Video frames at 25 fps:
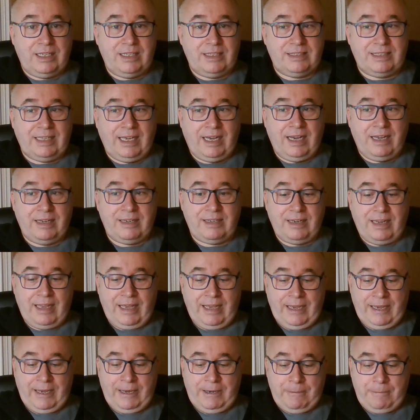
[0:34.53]
that
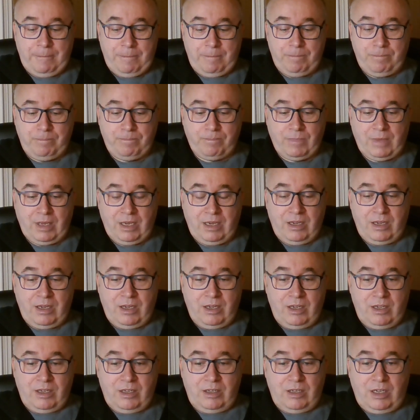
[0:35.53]

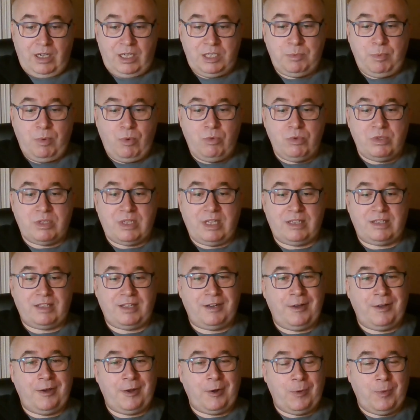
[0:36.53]
I suppose that they're
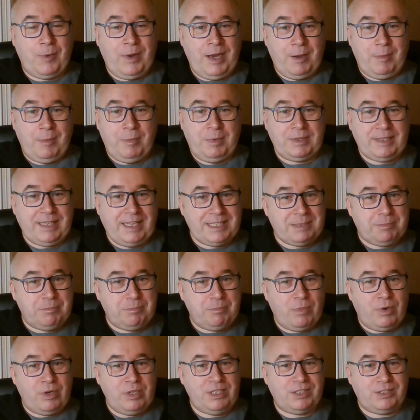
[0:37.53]
not aware, but that's
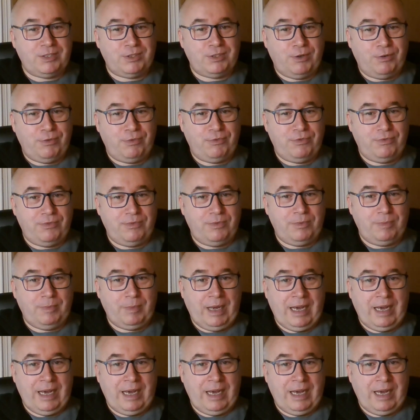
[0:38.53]
my stuff.